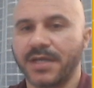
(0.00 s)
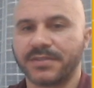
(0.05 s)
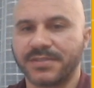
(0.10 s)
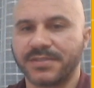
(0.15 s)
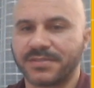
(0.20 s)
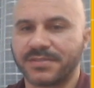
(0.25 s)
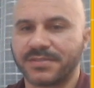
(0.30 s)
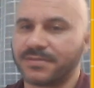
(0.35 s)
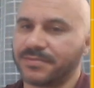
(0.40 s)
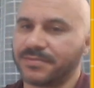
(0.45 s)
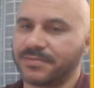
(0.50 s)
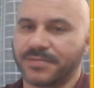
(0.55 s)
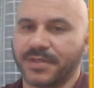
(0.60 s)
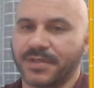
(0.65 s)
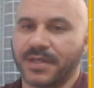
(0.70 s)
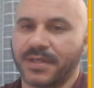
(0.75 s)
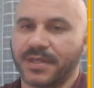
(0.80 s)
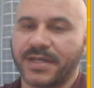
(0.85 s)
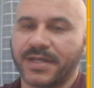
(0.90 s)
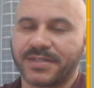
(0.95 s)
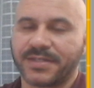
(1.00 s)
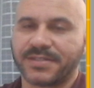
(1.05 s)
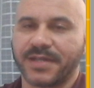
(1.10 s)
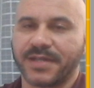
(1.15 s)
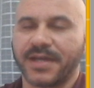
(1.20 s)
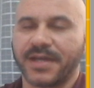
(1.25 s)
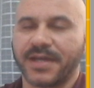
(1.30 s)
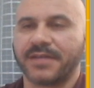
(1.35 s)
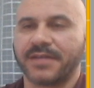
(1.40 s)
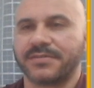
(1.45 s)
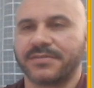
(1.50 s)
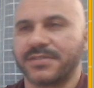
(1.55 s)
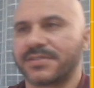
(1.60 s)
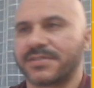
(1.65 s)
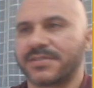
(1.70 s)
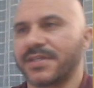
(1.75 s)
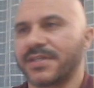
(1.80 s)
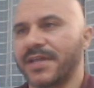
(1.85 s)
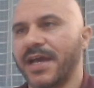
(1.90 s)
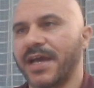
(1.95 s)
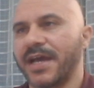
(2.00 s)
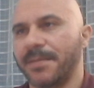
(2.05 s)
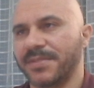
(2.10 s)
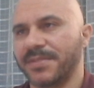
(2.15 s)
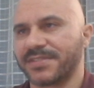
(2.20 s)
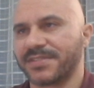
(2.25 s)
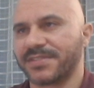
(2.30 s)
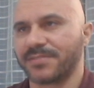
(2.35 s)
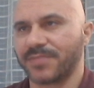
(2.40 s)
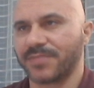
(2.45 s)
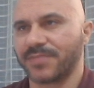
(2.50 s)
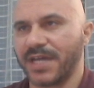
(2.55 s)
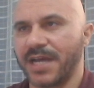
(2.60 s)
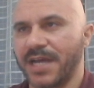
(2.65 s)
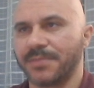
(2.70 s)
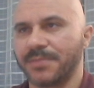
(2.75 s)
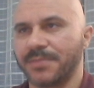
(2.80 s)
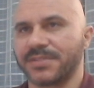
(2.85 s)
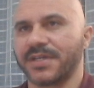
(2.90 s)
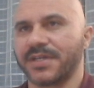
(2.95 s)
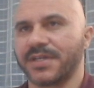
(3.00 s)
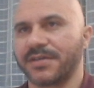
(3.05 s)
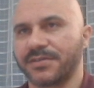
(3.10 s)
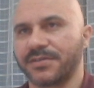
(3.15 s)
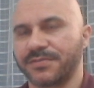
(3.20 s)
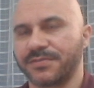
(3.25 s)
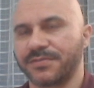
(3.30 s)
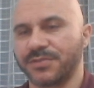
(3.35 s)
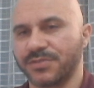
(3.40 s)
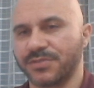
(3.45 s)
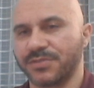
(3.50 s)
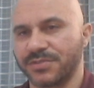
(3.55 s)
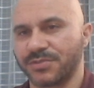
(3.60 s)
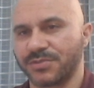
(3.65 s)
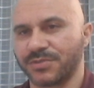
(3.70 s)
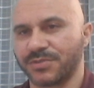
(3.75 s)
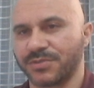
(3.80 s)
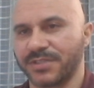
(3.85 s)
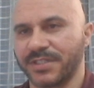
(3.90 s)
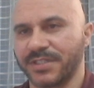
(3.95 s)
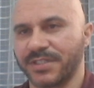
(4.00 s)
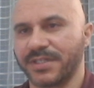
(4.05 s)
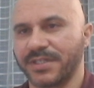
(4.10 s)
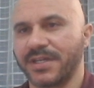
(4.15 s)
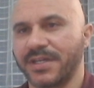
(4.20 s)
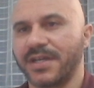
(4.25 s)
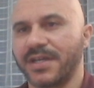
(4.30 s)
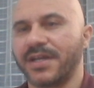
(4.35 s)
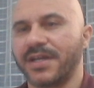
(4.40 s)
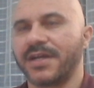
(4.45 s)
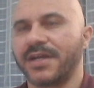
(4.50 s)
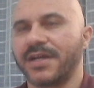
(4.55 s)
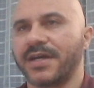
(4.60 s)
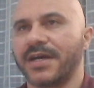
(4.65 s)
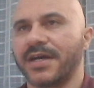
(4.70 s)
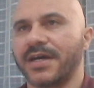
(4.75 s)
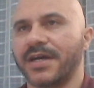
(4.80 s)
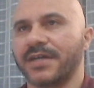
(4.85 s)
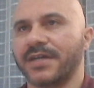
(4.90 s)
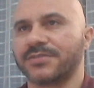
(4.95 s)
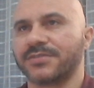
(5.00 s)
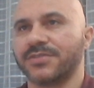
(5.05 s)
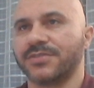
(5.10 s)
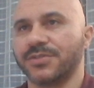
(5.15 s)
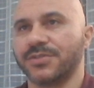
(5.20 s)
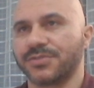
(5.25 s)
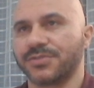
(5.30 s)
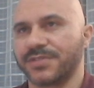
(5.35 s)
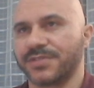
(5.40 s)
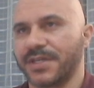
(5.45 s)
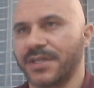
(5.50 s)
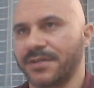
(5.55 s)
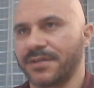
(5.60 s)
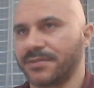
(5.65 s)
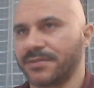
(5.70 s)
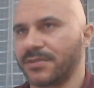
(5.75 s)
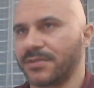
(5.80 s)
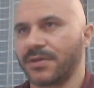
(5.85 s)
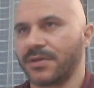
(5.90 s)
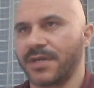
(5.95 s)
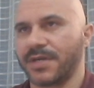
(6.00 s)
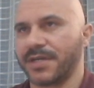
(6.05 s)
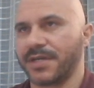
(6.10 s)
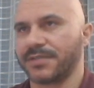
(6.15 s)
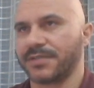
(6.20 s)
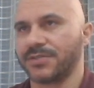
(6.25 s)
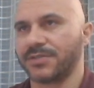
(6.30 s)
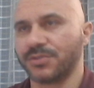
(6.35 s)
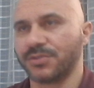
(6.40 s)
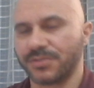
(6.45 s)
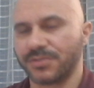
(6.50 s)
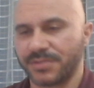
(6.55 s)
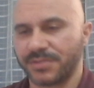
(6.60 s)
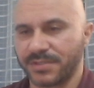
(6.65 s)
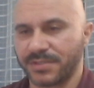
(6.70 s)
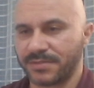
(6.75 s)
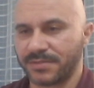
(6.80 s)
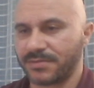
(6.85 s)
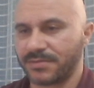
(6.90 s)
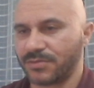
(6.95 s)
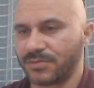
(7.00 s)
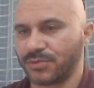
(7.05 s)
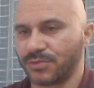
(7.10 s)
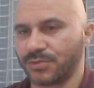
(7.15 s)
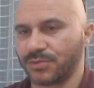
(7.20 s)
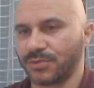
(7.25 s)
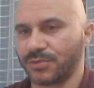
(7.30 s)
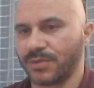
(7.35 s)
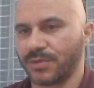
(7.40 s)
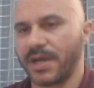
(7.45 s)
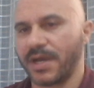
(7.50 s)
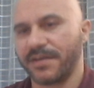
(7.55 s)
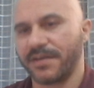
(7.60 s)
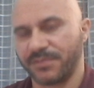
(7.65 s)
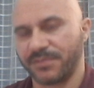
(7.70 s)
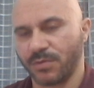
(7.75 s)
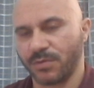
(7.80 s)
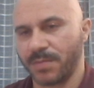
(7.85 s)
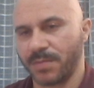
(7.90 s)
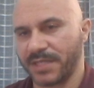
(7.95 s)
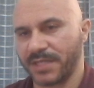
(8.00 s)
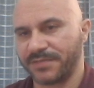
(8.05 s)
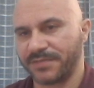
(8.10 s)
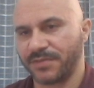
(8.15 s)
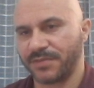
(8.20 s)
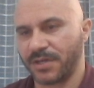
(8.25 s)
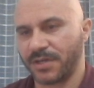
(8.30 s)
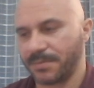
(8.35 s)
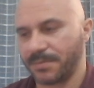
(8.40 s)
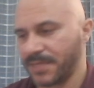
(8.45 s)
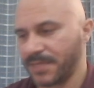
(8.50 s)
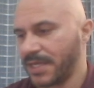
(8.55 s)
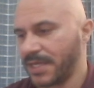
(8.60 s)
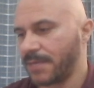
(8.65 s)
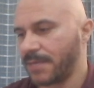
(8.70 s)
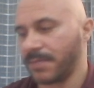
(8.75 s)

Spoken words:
This, like I said, this can happen sometimes. It get confusing to the user that not use it to HEFLO platform.